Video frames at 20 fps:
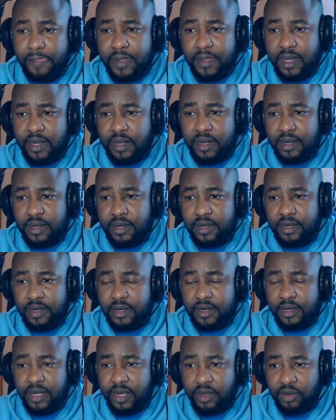
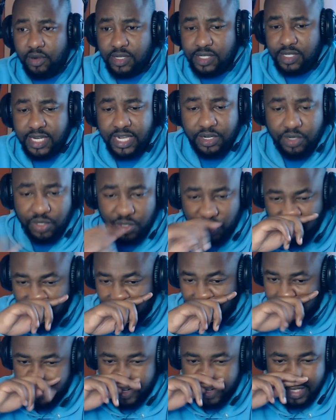I always like to show
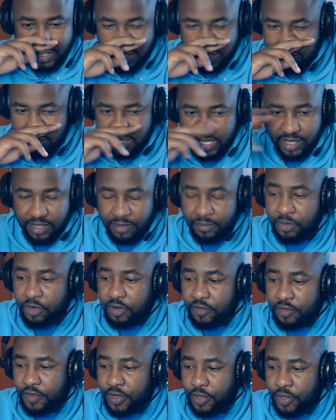the verses in the book
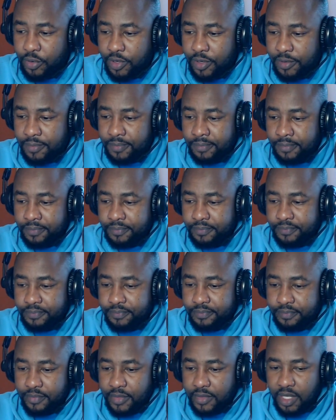of Luke.
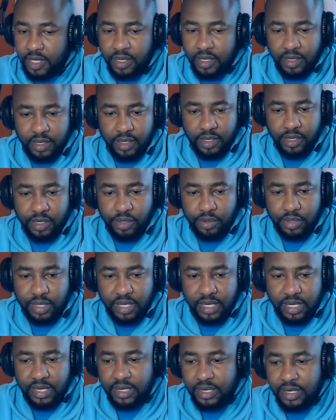Luke
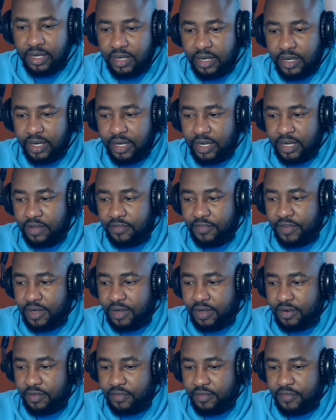11
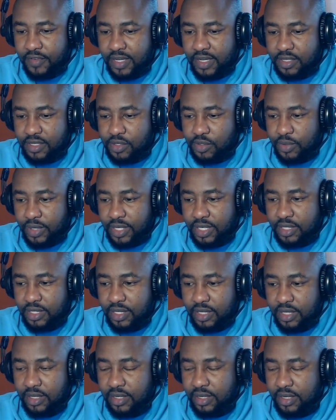verse
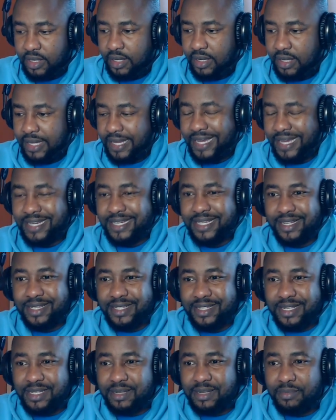20, it tells
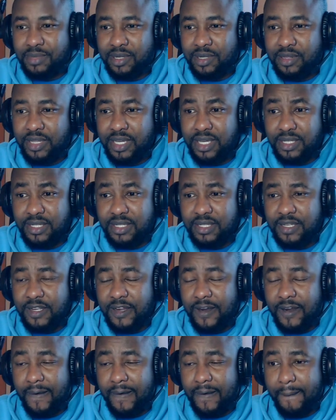us about this.
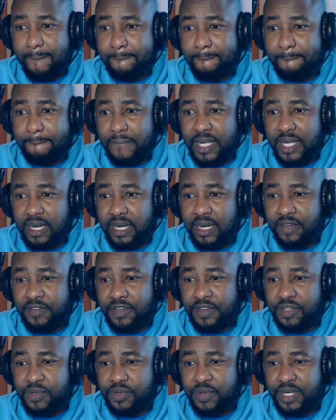
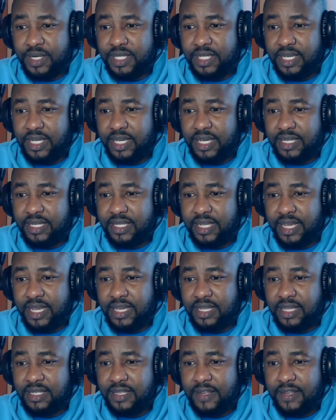11:20, it
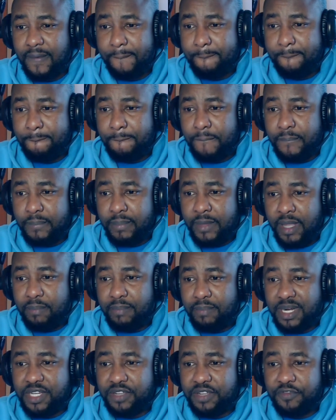says,
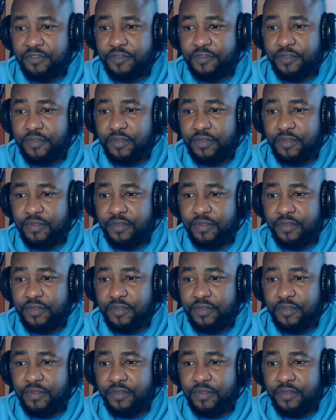but if